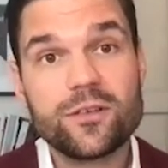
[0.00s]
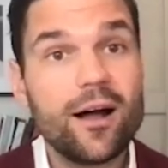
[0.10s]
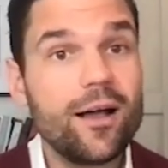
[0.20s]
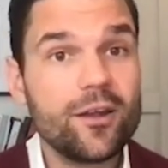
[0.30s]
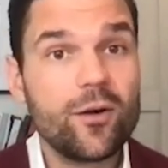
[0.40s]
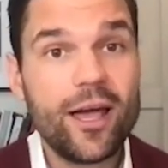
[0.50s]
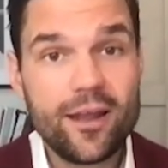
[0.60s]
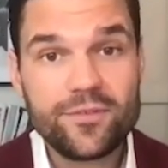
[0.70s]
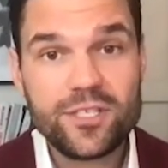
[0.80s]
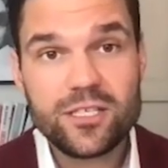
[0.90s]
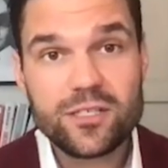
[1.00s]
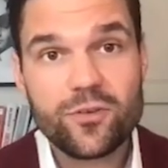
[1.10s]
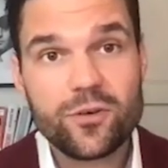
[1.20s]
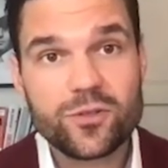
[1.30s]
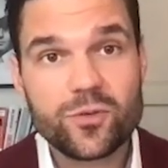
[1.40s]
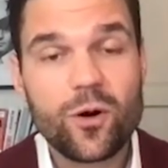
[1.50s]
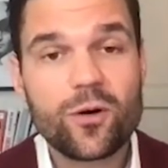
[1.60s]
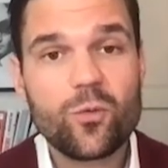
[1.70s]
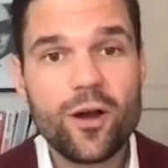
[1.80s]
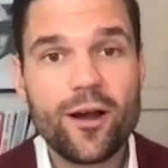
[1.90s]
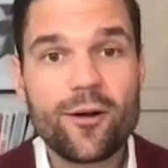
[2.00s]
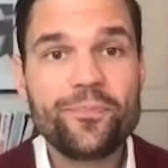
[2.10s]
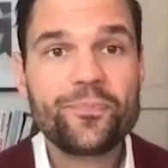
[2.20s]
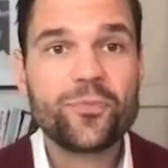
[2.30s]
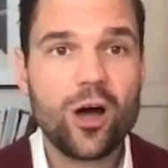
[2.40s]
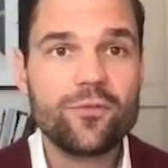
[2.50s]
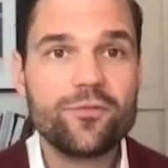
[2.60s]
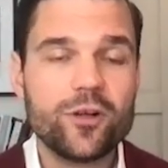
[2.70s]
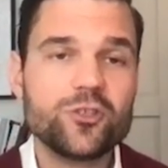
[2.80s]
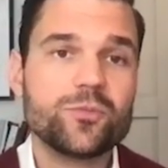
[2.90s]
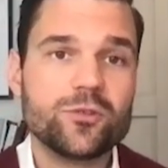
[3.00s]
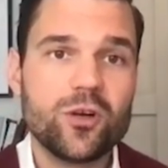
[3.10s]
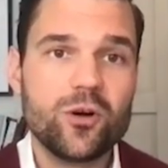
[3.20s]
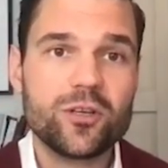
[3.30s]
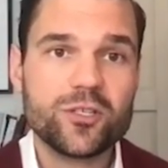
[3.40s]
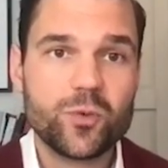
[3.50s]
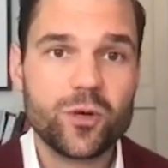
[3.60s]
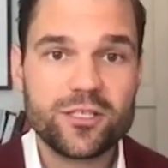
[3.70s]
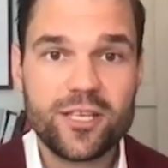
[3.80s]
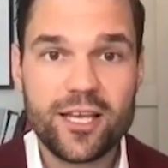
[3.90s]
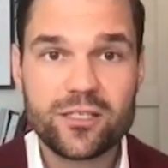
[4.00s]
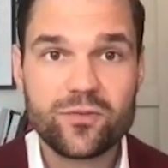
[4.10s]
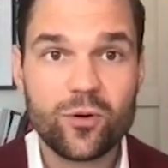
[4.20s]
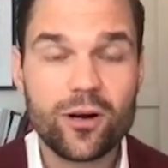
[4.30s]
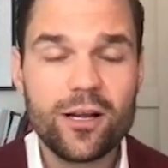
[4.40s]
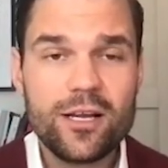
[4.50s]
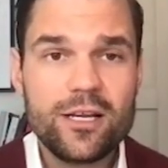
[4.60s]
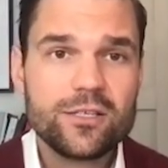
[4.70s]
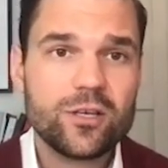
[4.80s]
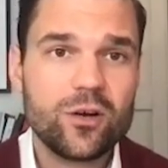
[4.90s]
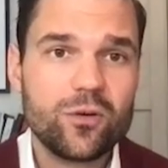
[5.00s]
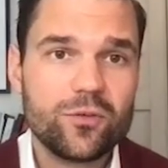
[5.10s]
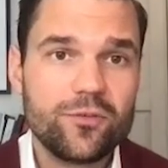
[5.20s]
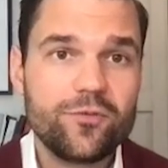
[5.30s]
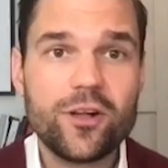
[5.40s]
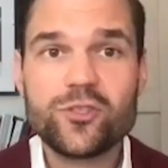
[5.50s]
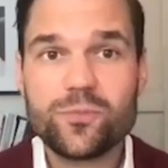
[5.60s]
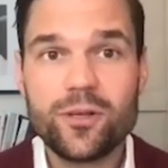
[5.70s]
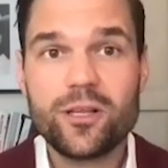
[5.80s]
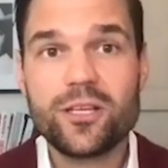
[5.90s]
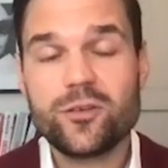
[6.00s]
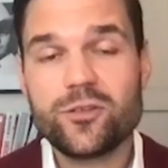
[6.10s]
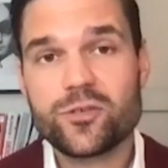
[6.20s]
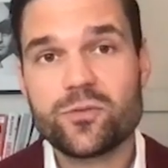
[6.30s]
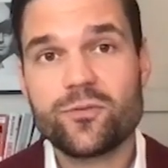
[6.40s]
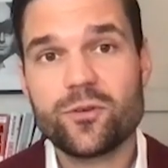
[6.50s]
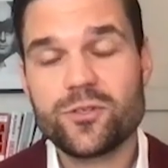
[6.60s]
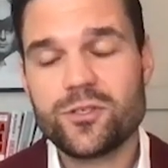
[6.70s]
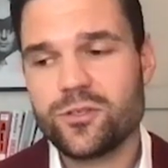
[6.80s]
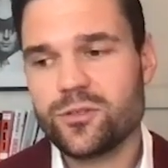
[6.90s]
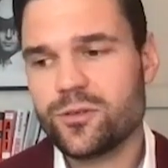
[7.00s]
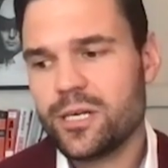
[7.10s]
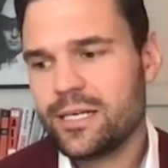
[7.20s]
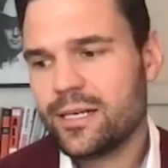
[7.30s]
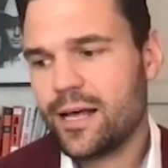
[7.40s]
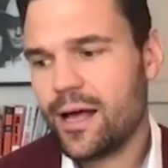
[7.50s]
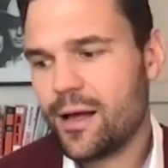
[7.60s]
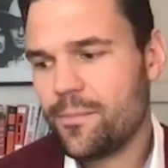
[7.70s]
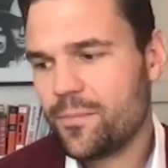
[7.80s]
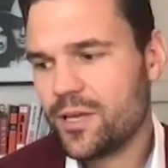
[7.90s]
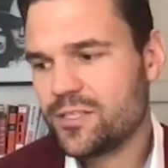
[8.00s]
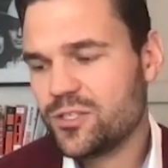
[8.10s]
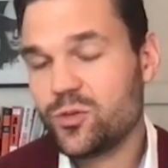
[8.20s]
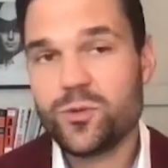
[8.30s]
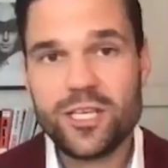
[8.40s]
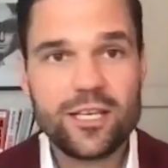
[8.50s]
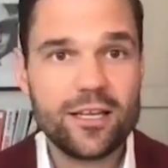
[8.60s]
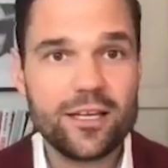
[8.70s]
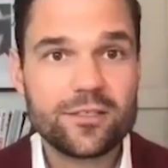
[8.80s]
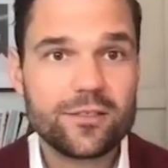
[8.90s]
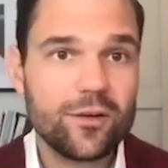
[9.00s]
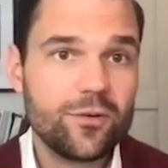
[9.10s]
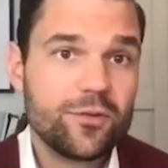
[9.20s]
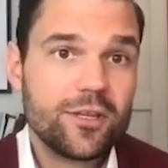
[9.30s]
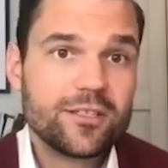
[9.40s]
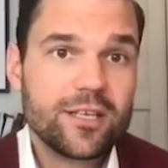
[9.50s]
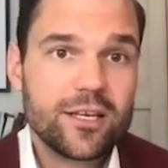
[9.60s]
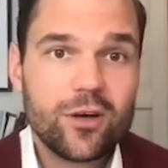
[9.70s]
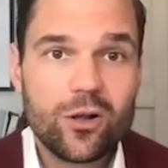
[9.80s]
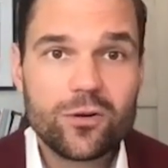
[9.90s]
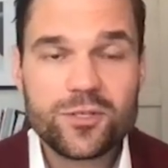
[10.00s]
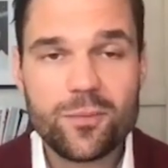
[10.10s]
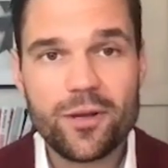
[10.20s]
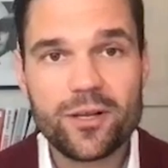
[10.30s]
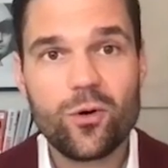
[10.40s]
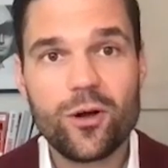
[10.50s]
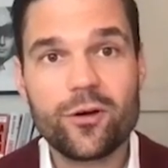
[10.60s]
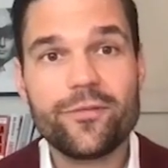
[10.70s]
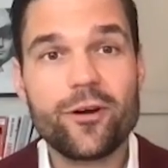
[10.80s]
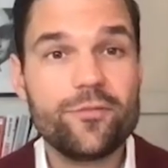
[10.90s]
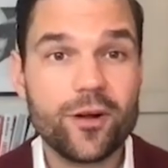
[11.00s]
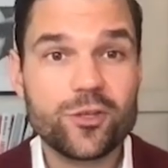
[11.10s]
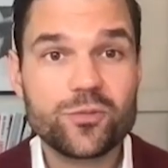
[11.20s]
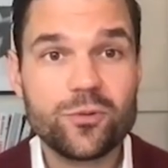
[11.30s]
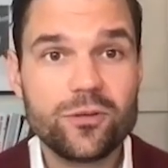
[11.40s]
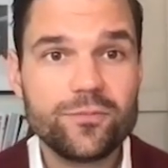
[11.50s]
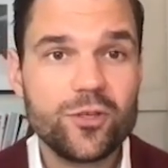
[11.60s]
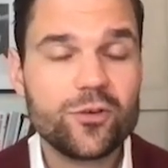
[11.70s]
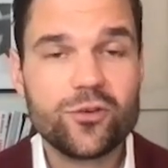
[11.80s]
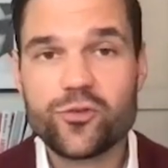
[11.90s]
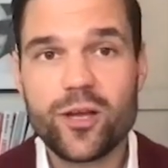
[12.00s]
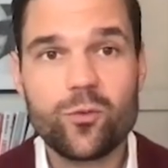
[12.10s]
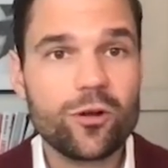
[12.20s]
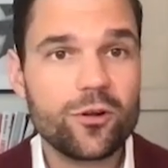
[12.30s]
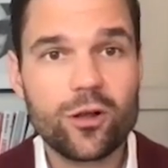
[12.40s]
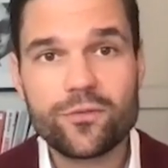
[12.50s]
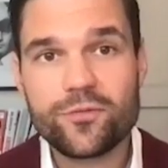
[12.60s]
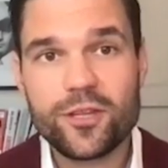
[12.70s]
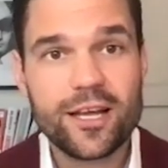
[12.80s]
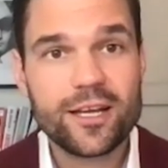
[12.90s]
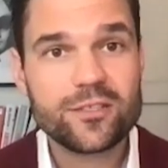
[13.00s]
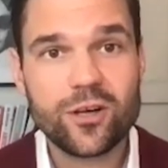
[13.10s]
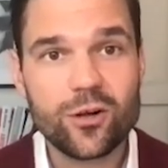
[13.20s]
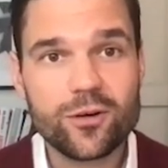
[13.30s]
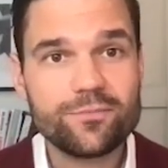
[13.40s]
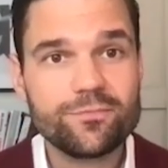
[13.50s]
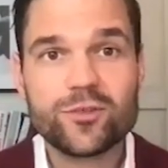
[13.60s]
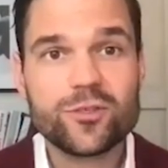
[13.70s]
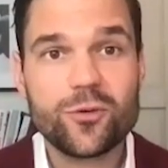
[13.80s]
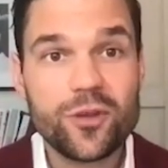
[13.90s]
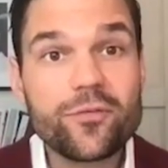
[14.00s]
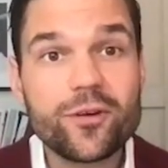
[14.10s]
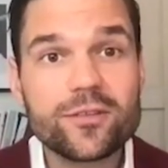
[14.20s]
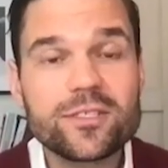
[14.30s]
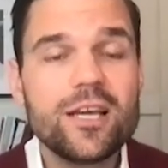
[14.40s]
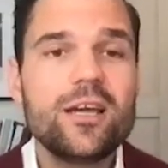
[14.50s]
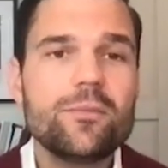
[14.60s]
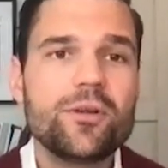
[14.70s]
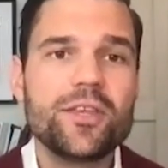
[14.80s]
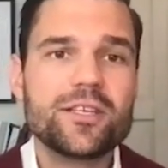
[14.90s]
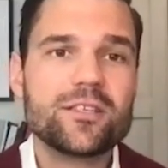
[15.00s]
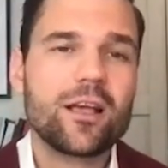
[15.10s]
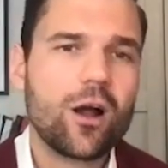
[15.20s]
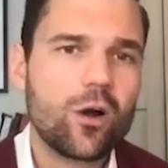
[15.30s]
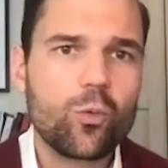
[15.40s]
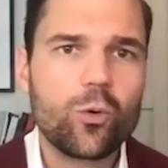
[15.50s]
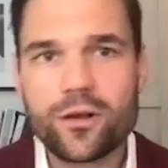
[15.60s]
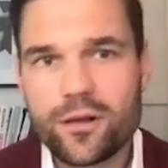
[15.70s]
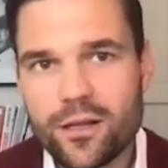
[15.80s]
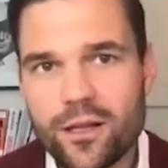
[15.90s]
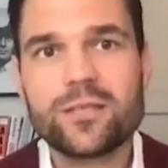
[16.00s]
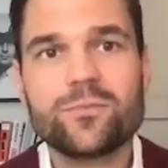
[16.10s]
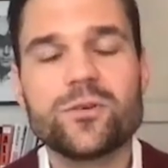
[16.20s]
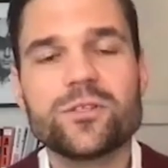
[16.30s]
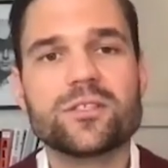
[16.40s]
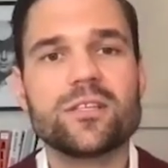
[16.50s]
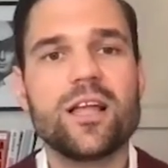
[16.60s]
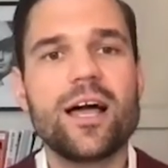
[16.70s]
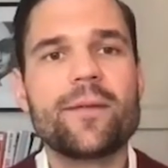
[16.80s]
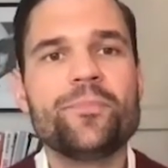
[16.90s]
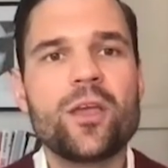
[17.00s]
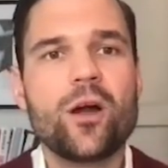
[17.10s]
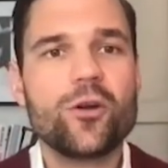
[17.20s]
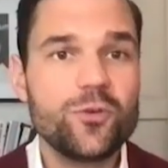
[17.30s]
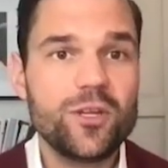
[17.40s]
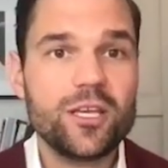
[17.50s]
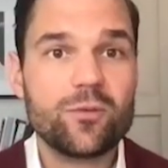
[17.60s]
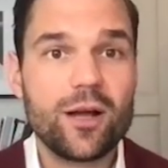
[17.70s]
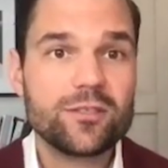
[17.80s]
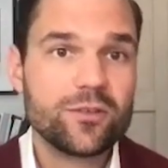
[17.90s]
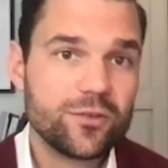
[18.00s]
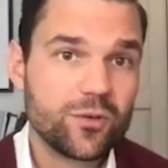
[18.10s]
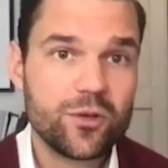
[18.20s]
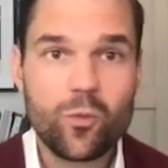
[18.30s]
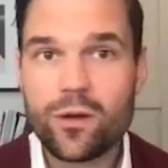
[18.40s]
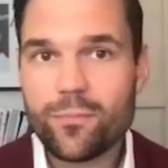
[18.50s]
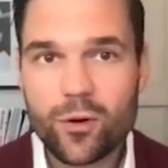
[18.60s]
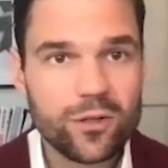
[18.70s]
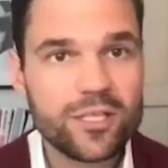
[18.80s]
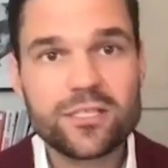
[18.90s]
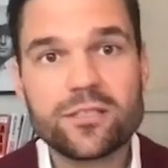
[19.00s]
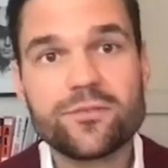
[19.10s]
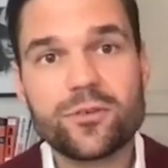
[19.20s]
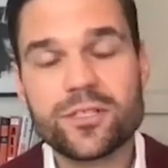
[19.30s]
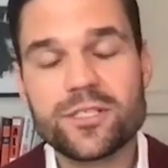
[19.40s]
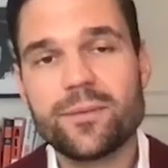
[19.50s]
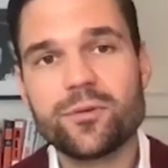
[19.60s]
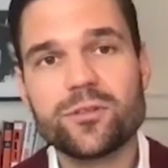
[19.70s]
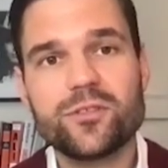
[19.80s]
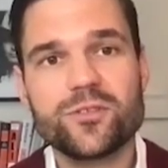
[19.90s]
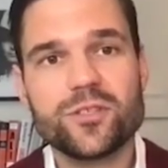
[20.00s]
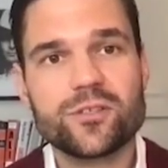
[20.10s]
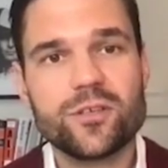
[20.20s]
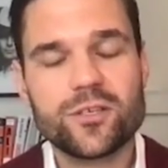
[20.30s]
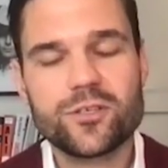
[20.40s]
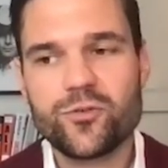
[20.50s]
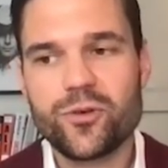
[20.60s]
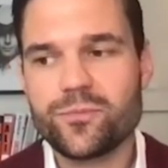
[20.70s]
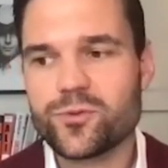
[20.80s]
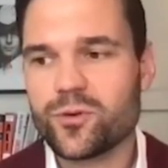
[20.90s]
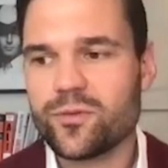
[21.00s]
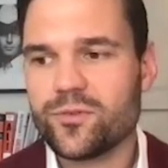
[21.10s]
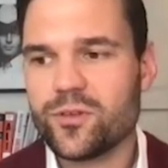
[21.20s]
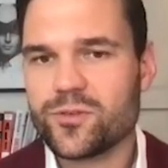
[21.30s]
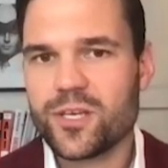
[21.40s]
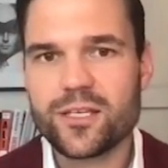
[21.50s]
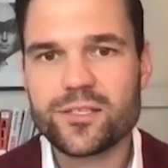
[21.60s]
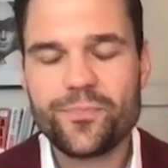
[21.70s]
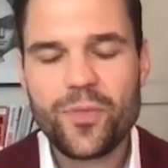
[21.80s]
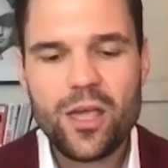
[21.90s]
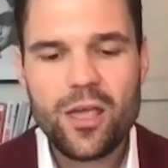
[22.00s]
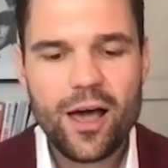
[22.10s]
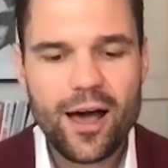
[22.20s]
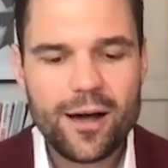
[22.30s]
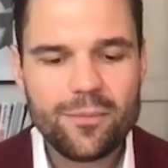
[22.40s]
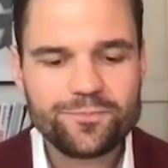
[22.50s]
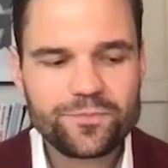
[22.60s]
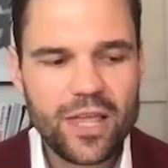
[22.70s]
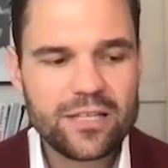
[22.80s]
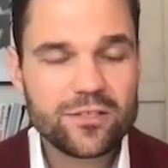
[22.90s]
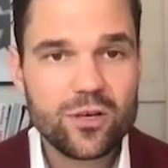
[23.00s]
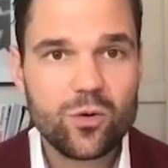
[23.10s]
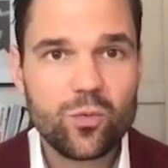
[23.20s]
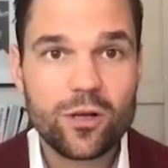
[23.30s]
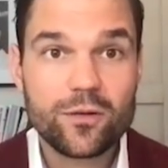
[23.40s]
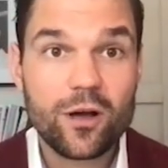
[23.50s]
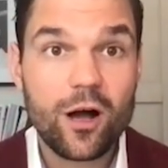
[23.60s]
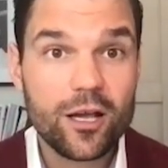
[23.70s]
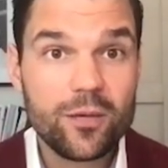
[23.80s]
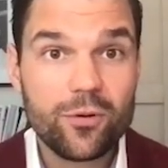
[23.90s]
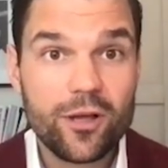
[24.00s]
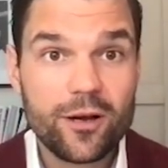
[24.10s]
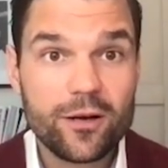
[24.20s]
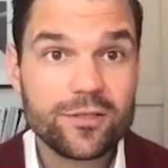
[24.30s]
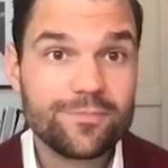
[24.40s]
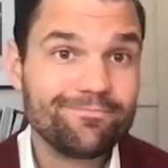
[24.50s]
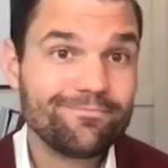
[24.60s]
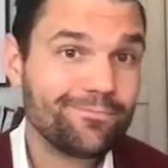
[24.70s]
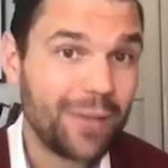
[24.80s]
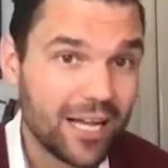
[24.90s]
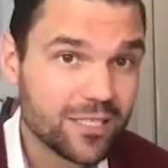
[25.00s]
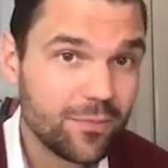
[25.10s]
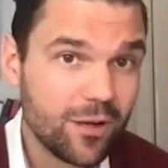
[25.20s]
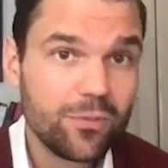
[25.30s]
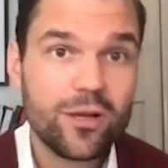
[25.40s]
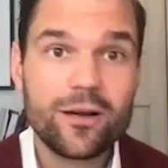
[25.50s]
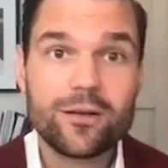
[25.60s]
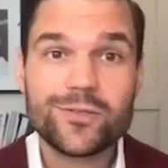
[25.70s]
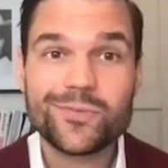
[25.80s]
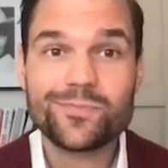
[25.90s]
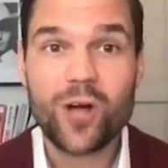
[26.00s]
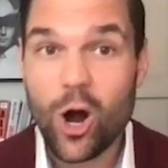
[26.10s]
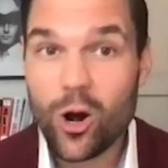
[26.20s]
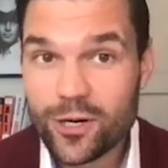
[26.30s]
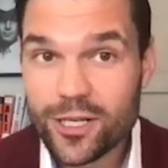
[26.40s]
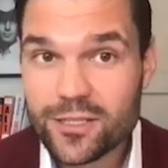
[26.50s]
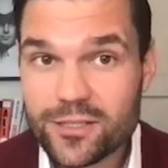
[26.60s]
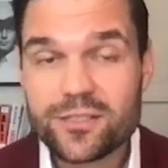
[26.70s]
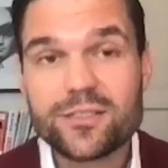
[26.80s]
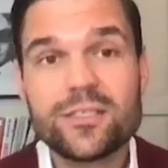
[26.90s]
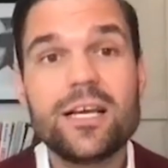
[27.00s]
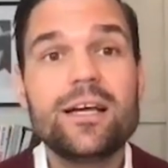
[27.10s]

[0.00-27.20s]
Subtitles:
NFTs, for those who aren't aware, non-fungible token is what it stands for. So the fungibility just refers to its uniqueness. So things like dollars and Bitcoin are very fungible. You can trade $1 for the next dollar. There's no difference. But things like artwork and collectibles and the like are unique, right? So there's only one Mona Lisa, for example, to use an extreme sort of use case. And so what hockey players, basketball players, artists,